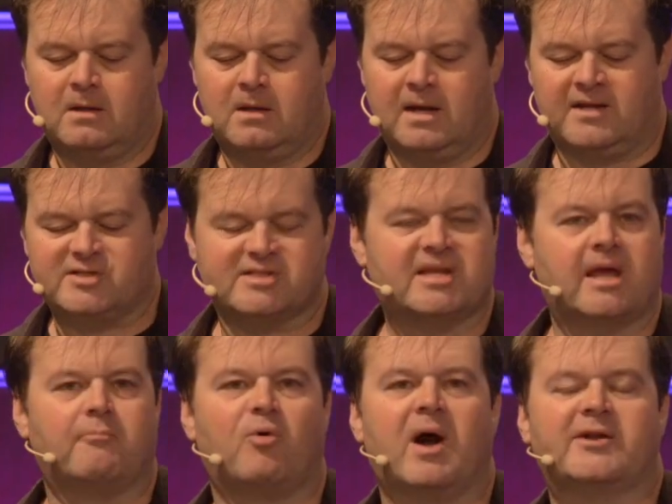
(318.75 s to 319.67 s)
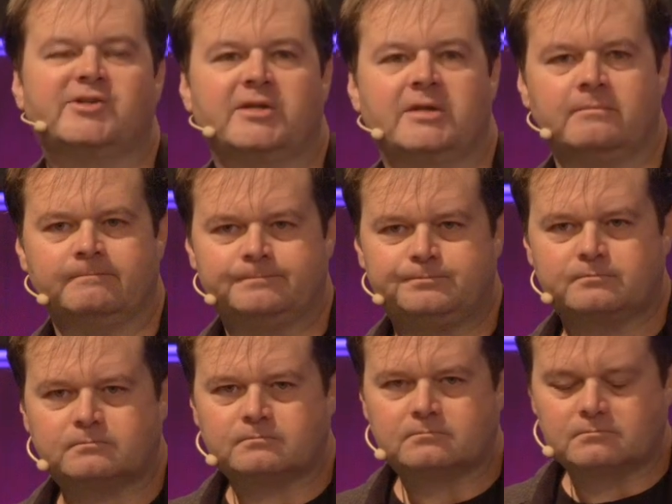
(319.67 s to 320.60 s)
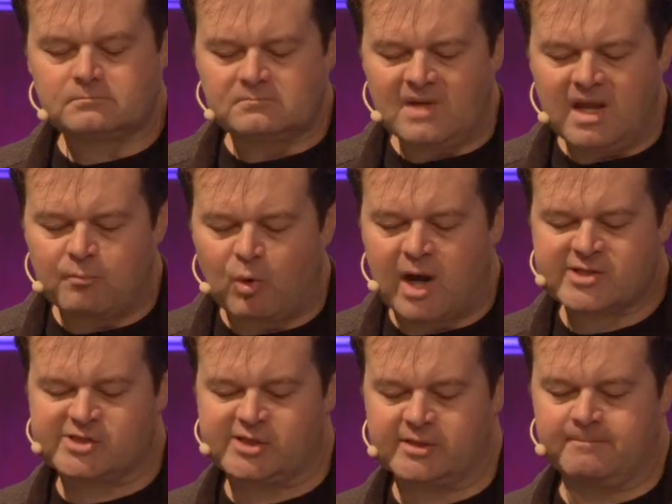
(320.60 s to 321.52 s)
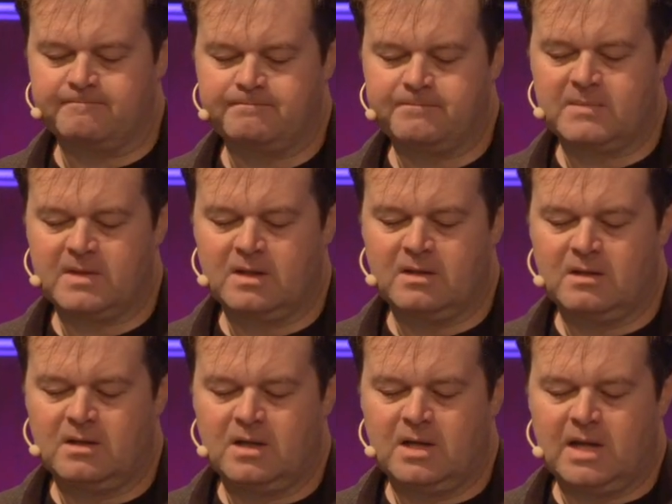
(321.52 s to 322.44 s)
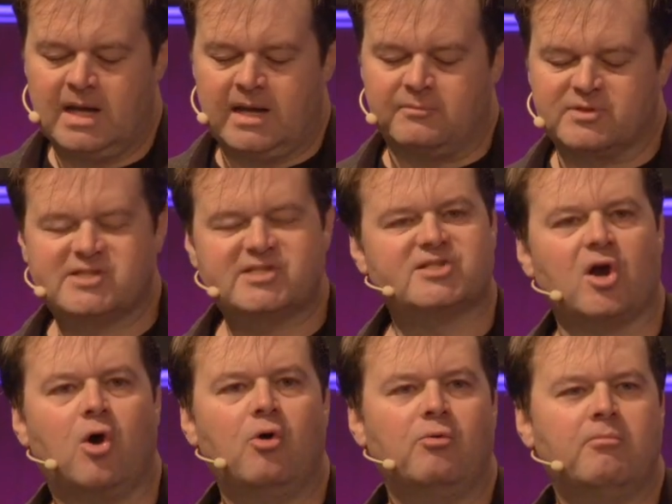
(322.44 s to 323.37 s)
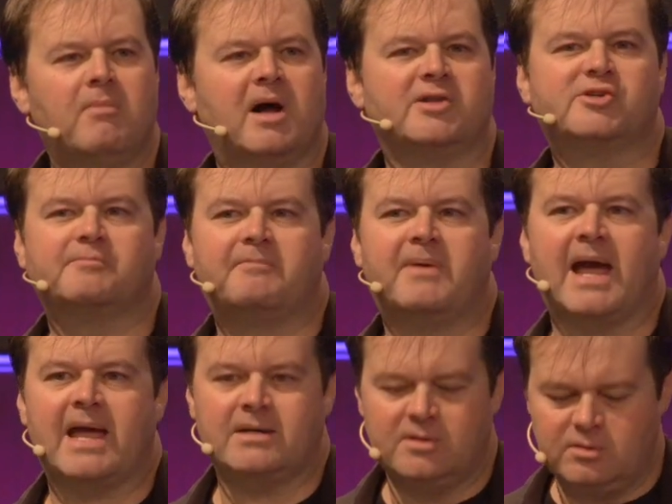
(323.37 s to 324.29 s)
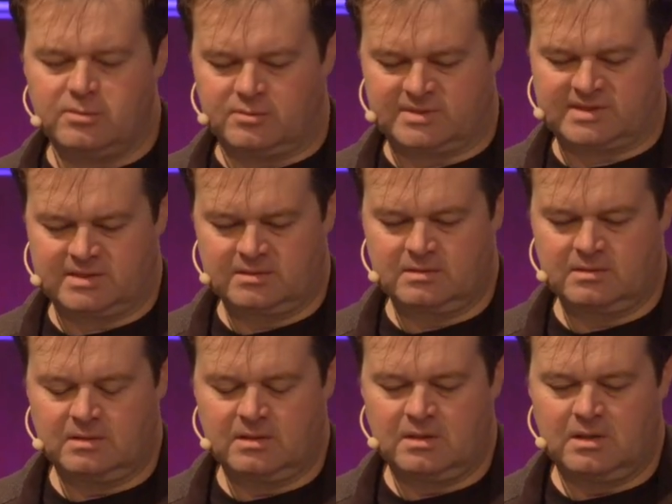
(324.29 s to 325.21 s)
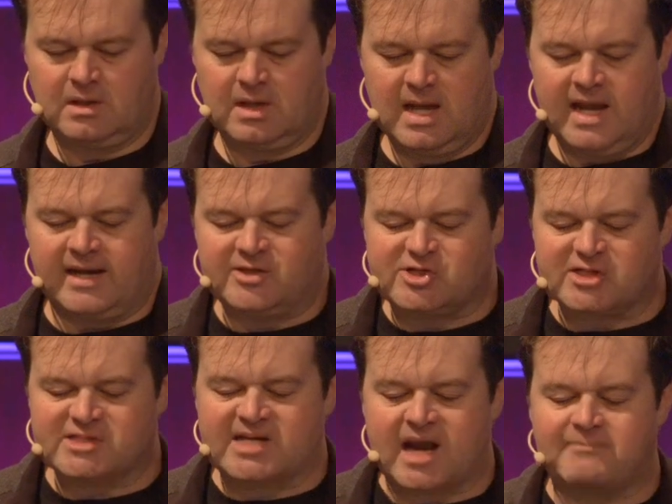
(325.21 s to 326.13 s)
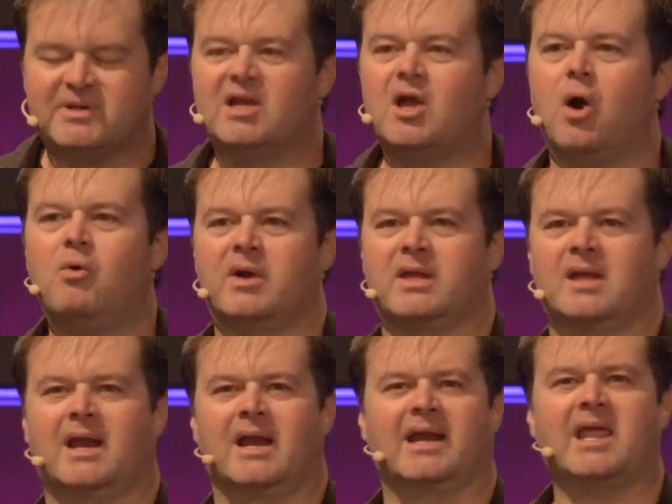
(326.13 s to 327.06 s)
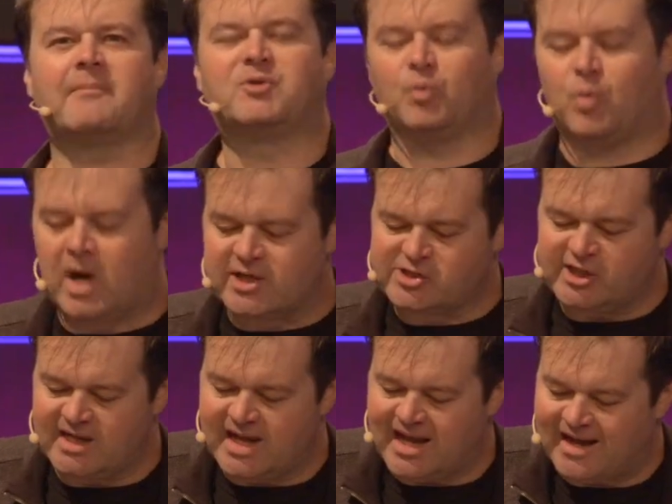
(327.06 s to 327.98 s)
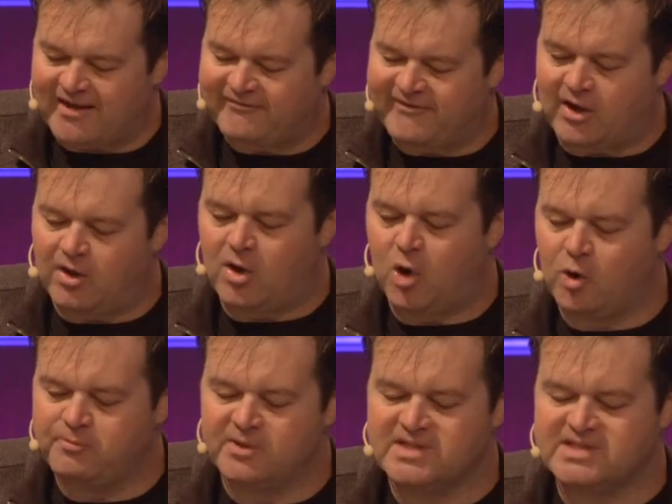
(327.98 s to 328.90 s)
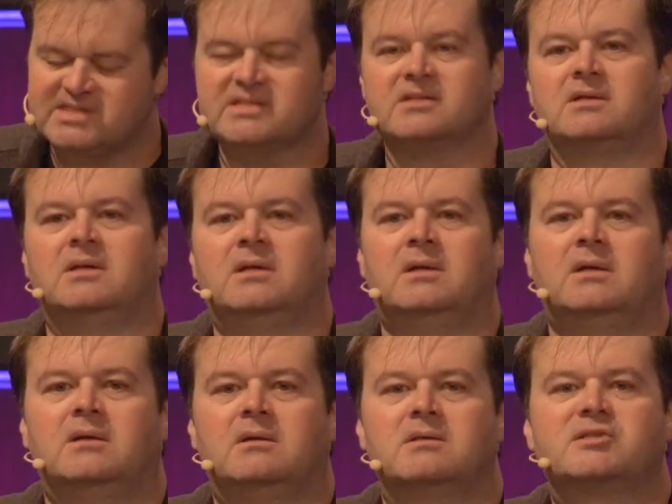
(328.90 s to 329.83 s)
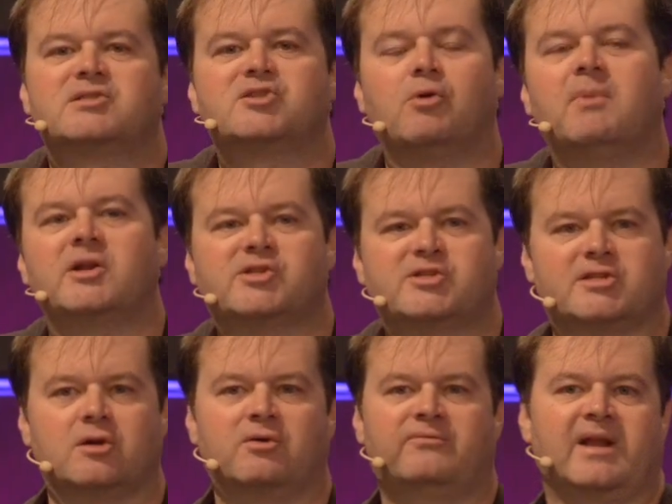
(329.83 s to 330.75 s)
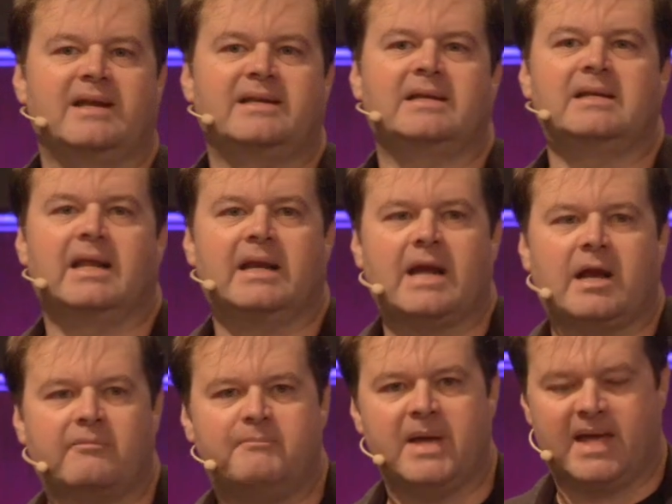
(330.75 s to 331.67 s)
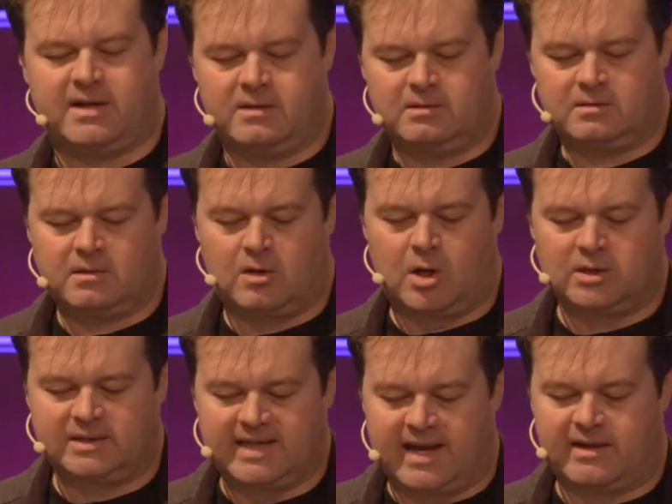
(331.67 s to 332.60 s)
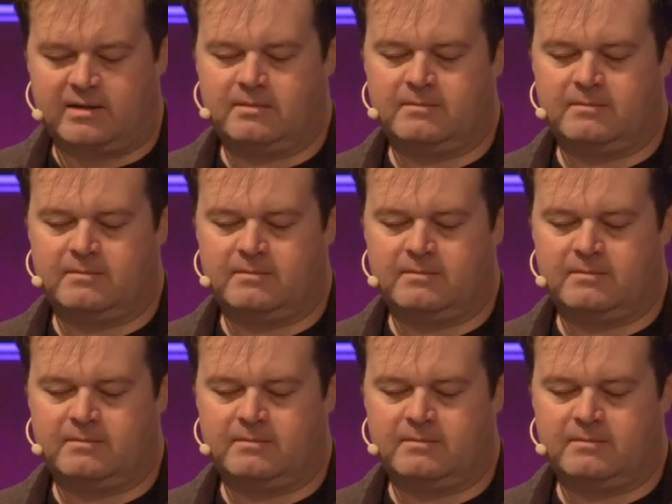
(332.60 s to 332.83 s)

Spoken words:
And I just kept watching and watching. And it was so much bad news. And it just kept going, and I kept watching, and I felt hopeless, so much so that I didn't get out of bed all day.